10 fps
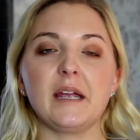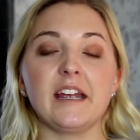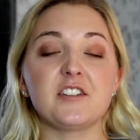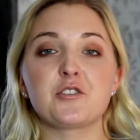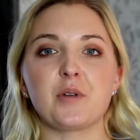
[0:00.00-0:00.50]

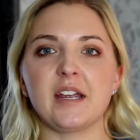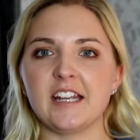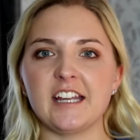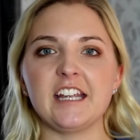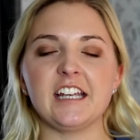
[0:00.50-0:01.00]
HIIT
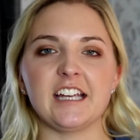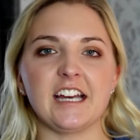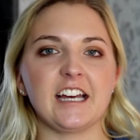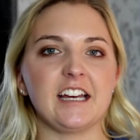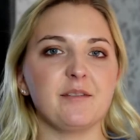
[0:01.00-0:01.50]
training
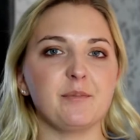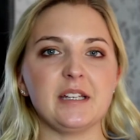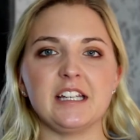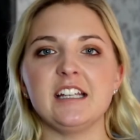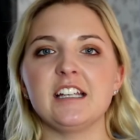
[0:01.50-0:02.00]
and
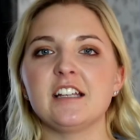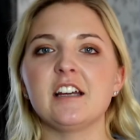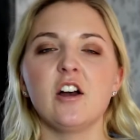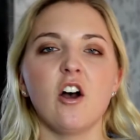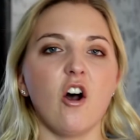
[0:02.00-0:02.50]
being
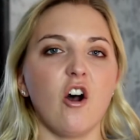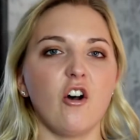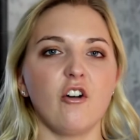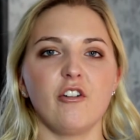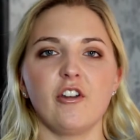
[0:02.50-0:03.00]

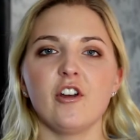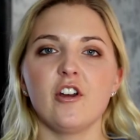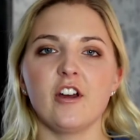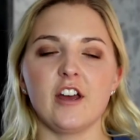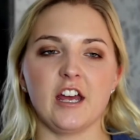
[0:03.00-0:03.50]
on
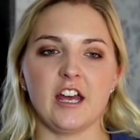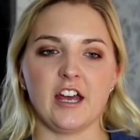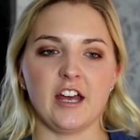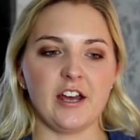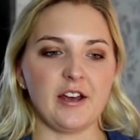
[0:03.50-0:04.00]

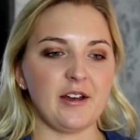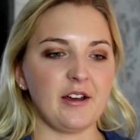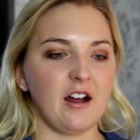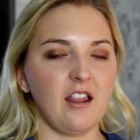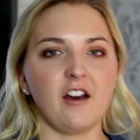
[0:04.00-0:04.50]

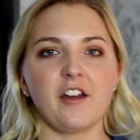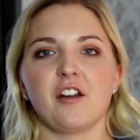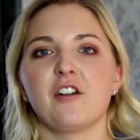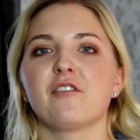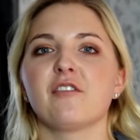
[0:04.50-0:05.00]
a lot
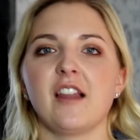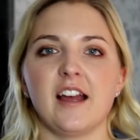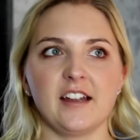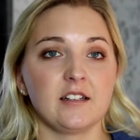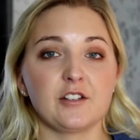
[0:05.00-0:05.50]
of
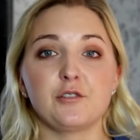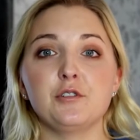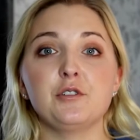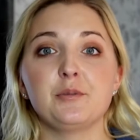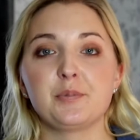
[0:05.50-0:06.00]
like
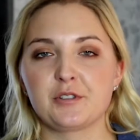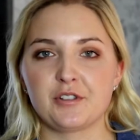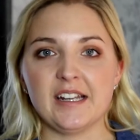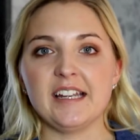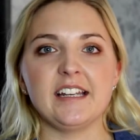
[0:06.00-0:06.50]
group
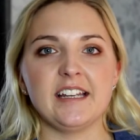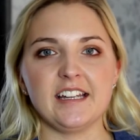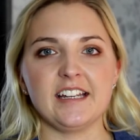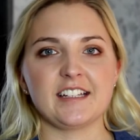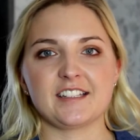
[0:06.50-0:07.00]

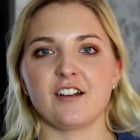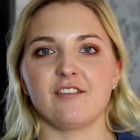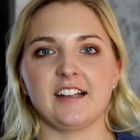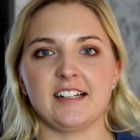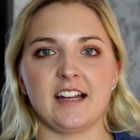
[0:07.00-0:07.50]
training and stuff
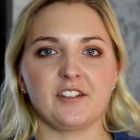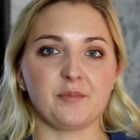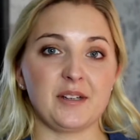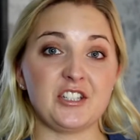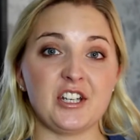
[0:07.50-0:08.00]
like that on
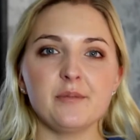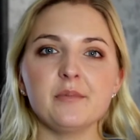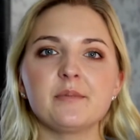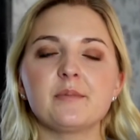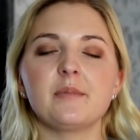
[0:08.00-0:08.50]
my gym.
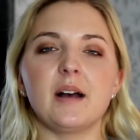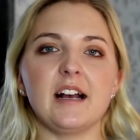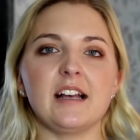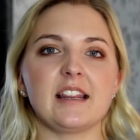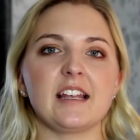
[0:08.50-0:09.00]

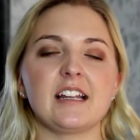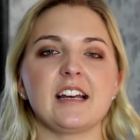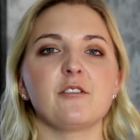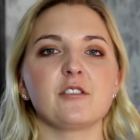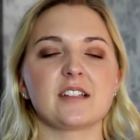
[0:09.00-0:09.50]
And then
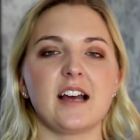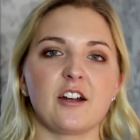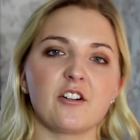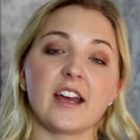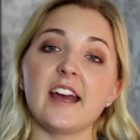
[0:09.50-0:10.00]
I was like,
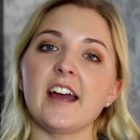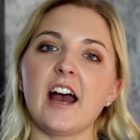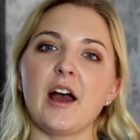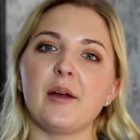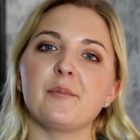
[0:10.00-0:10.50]
okay,
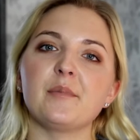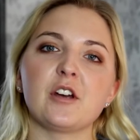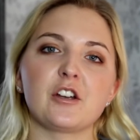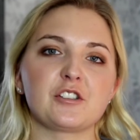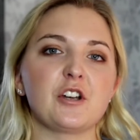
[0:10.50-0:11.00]
I'm
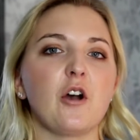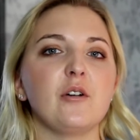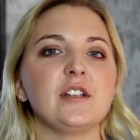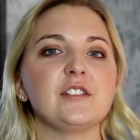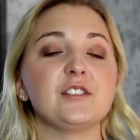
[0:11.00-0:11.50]
not
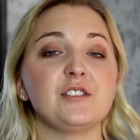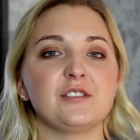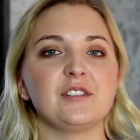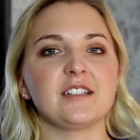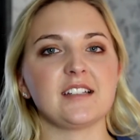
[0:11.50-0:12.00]
going to
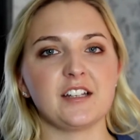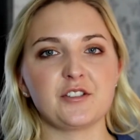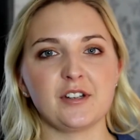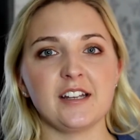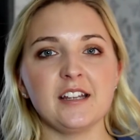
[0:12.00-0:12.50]
do this HIIT
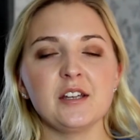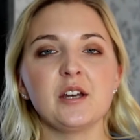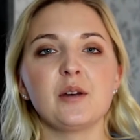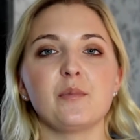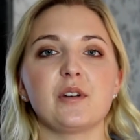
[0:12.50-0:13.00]
training
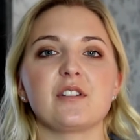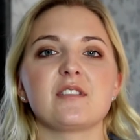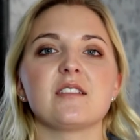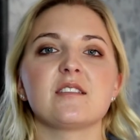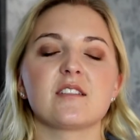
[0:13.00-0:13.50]
because
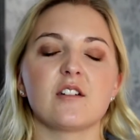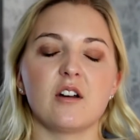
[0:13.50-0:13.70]
it's